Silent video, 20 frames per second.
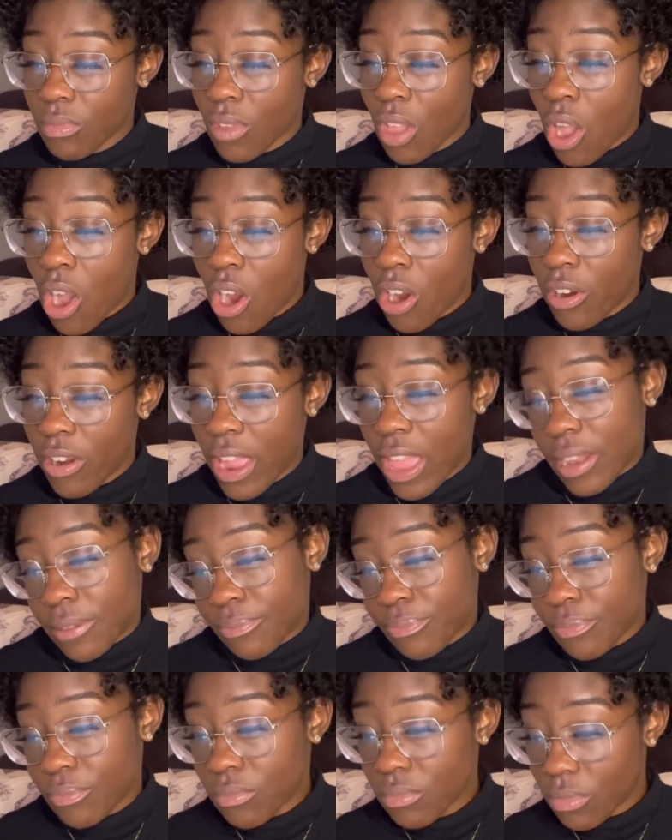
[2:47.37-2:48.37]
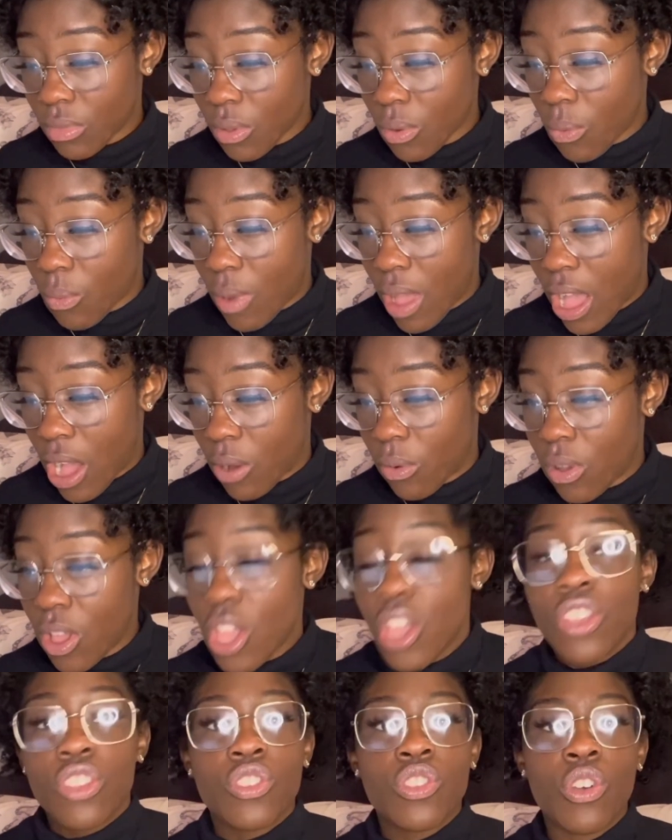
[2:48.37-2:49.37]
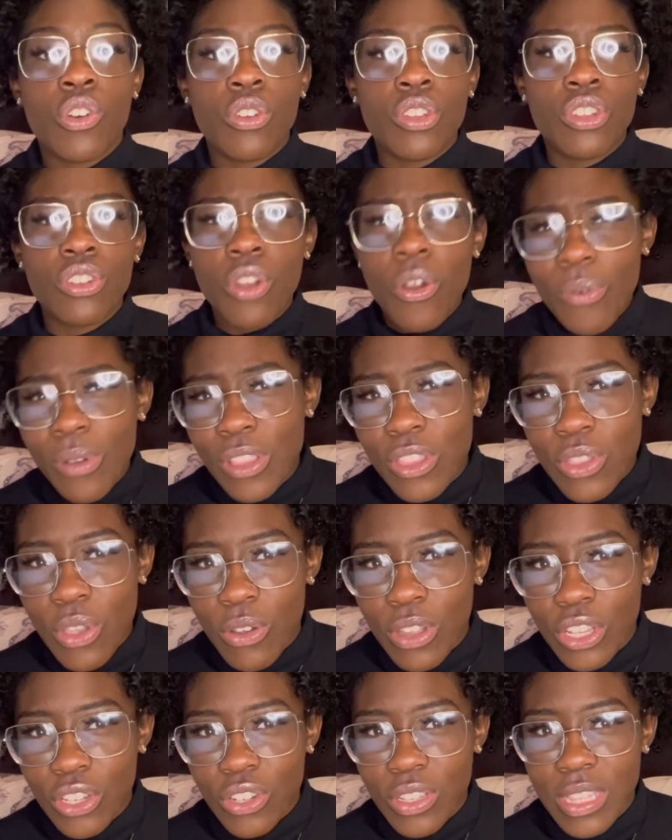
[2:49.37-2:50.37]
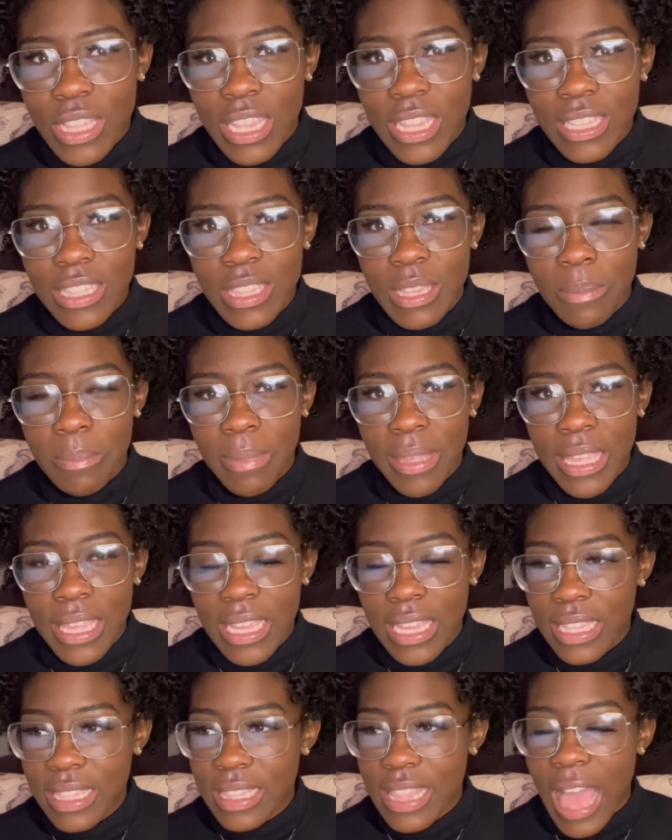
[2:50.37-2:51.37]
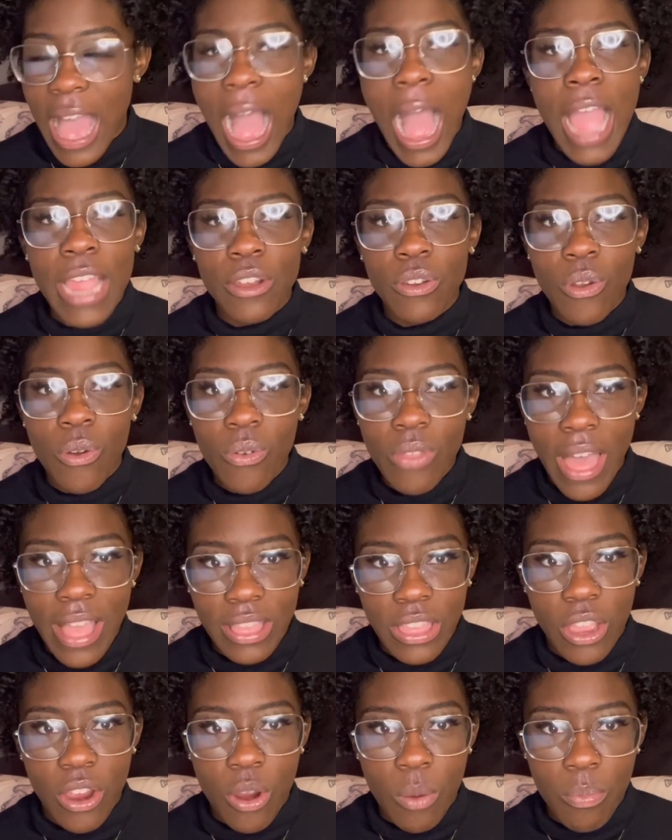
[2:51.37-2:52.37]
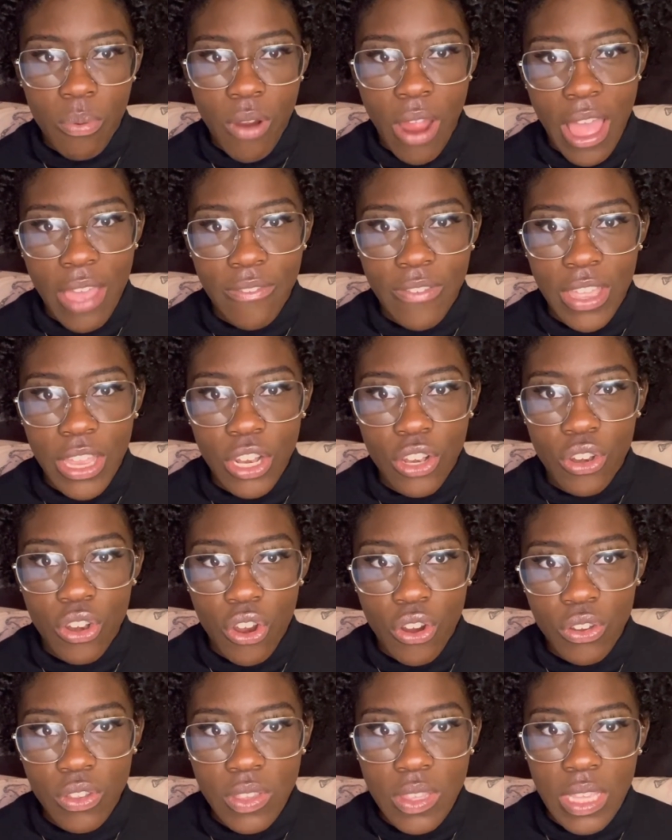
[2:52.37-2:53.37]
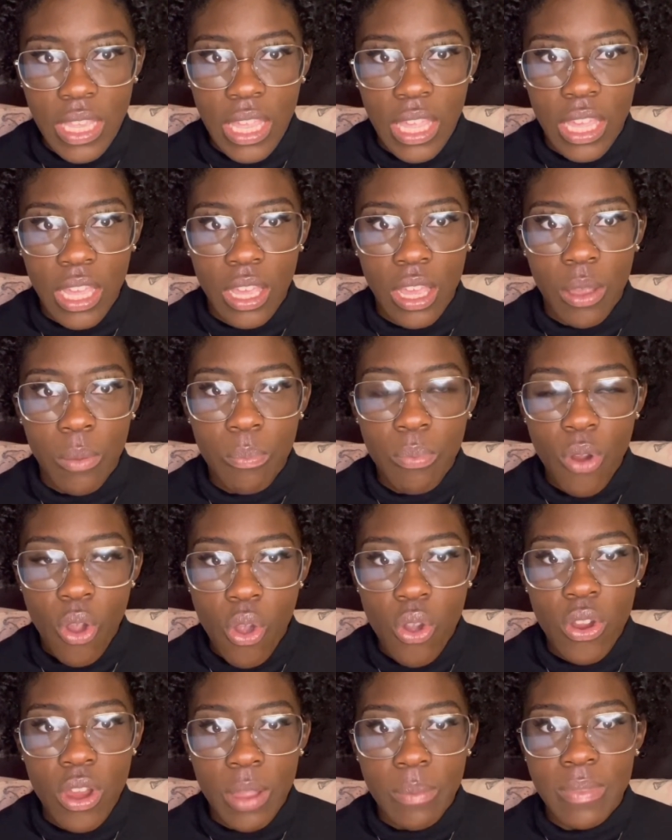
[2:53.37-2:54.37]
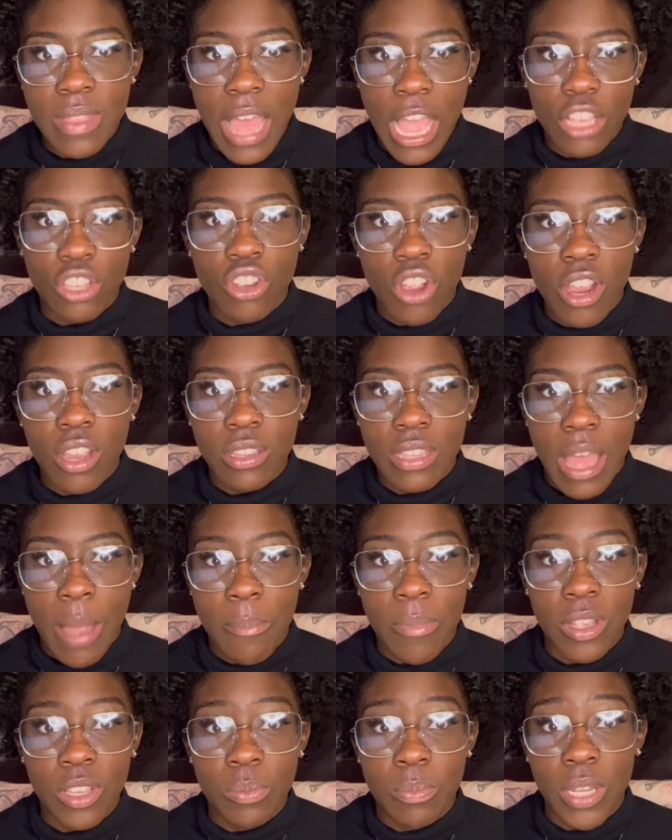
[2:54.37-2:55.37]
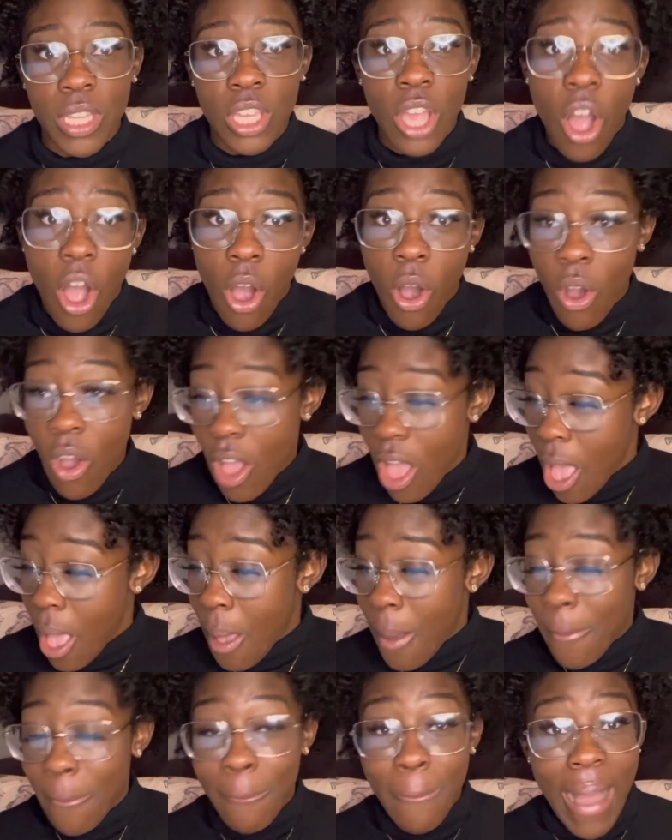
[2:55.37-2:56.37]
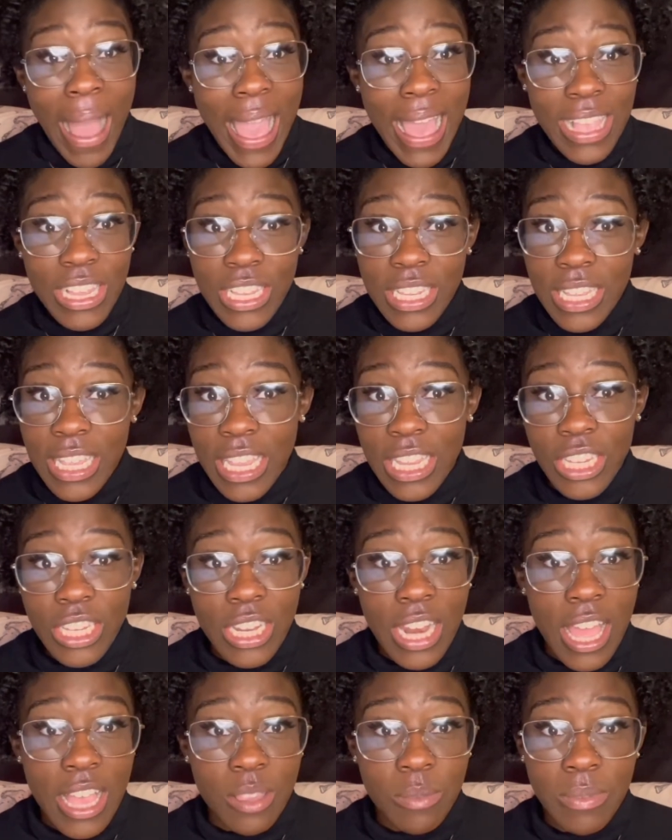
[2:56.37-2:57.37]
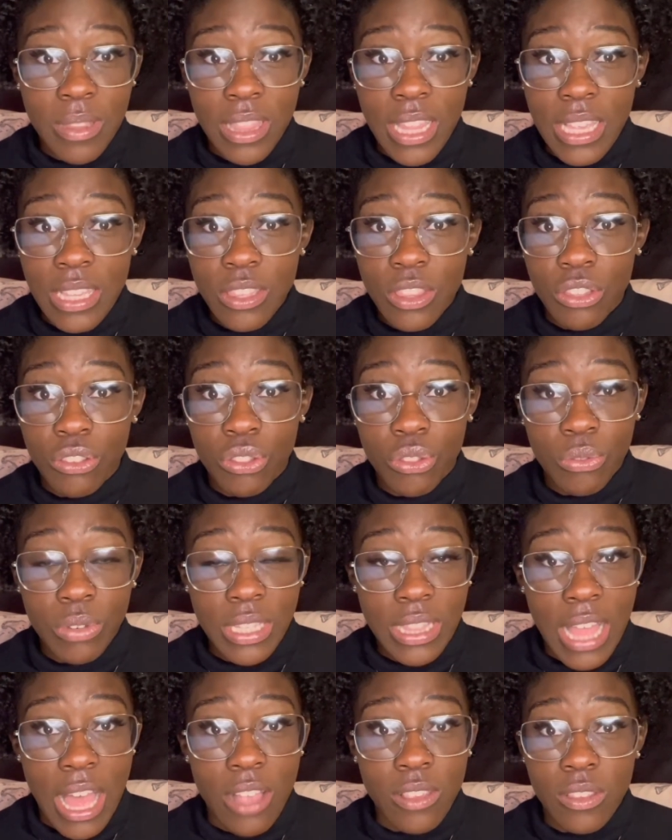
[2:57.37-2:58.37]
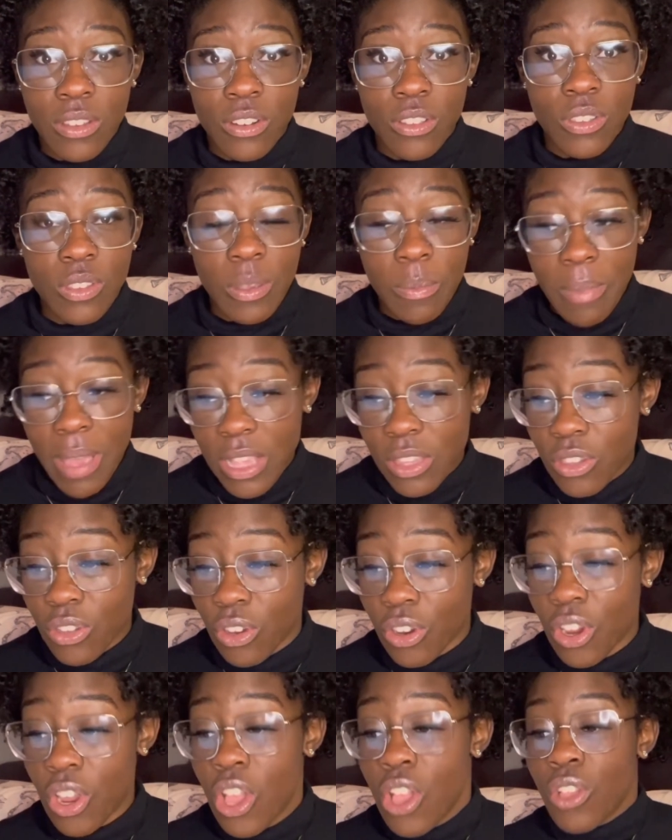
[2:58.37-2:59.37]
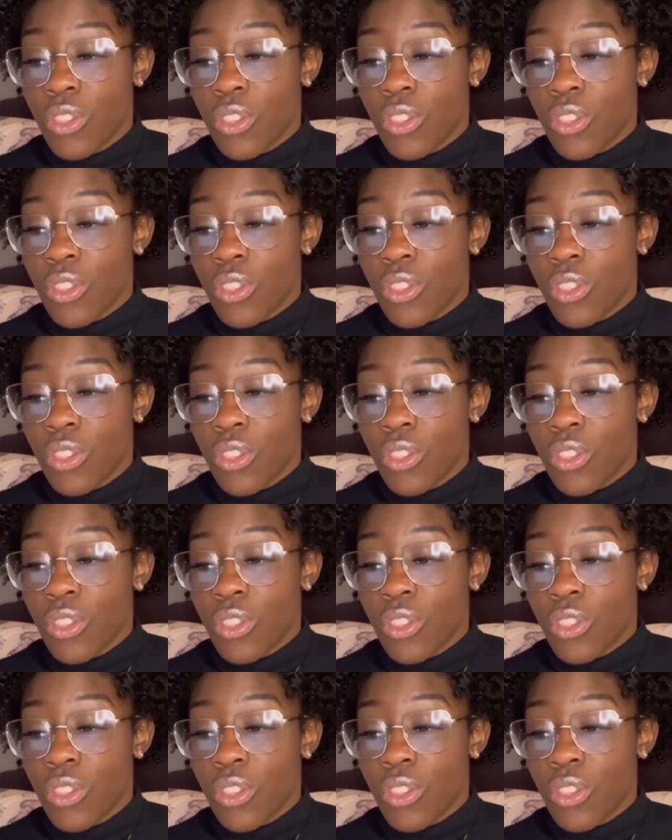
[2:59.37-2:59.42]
RN. Wow. So, you know what's so interesting to me is that I know that there are private nursing programs that charge that much, but y'all, my education has been less than $3,000 a semester.